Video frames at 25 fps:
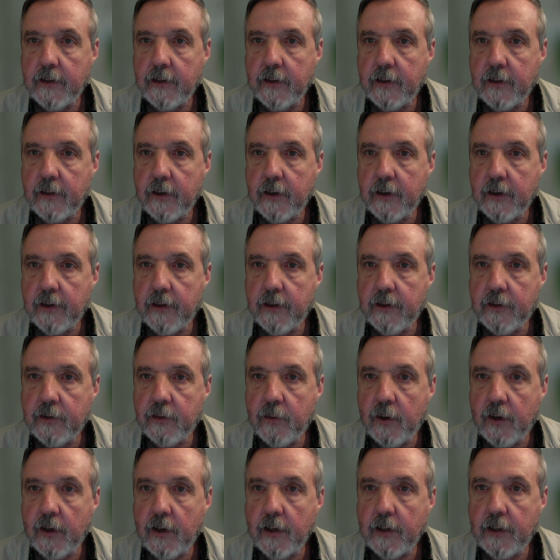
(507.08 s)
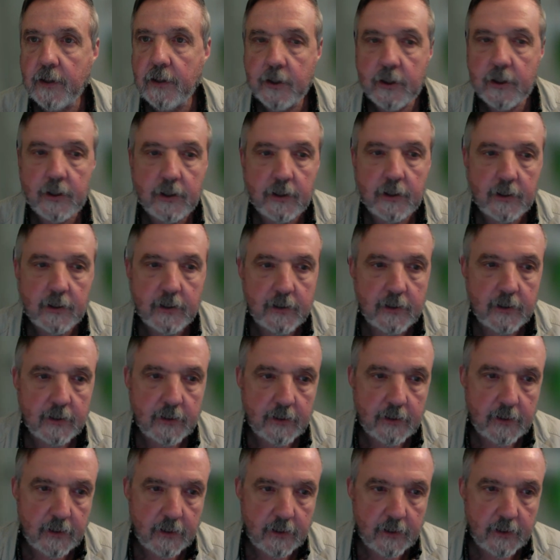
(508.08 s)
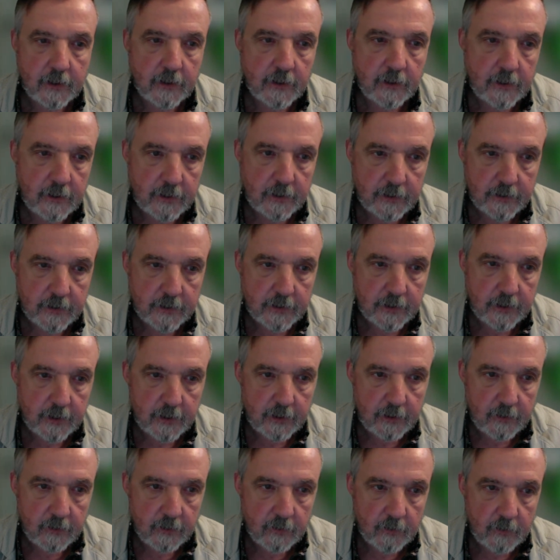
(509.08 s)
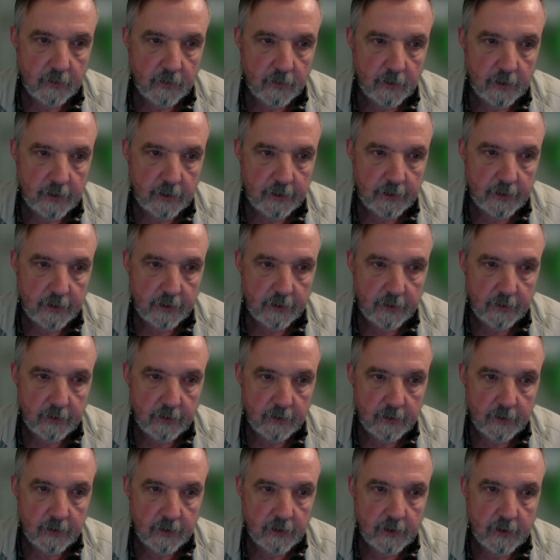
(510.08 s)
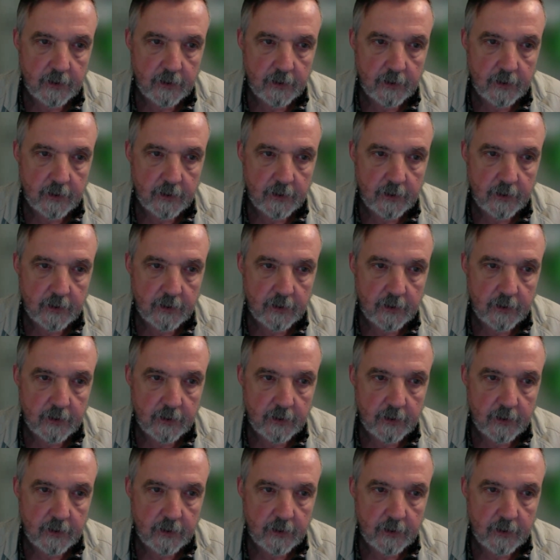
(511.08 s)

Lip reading: Look at the swatch. Let's take it right there.